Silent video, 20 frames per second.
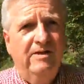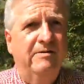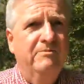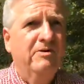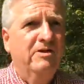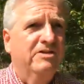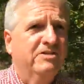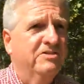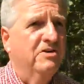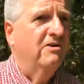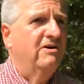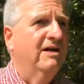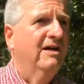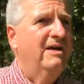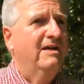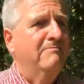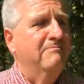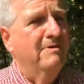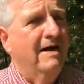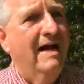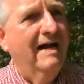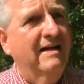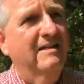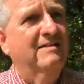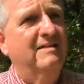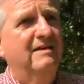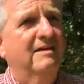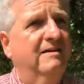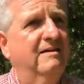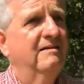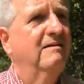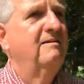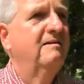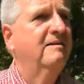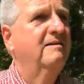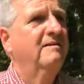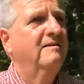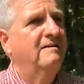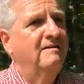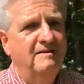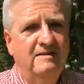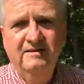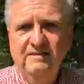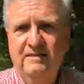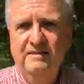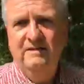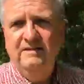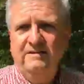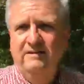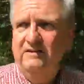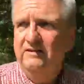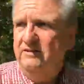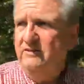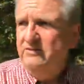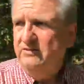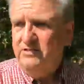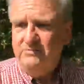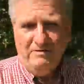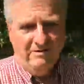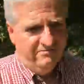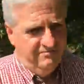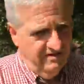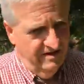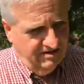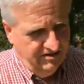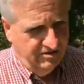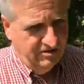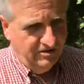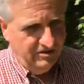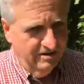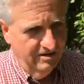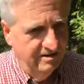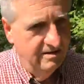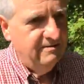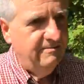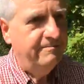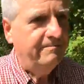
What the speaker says: I'm going to start heading back to my vehicle.